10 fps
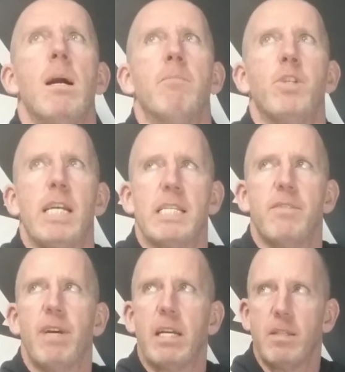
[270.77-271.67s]
She asked if
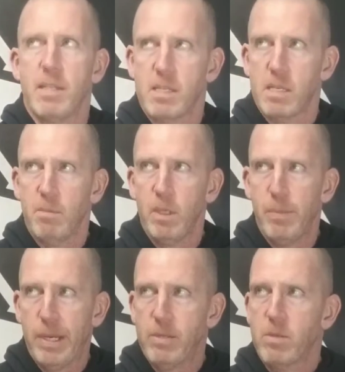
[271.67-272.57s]
I could disassemble the
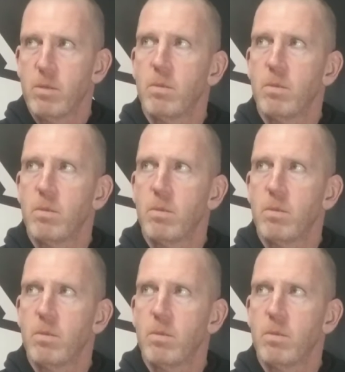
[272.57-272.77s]
beds.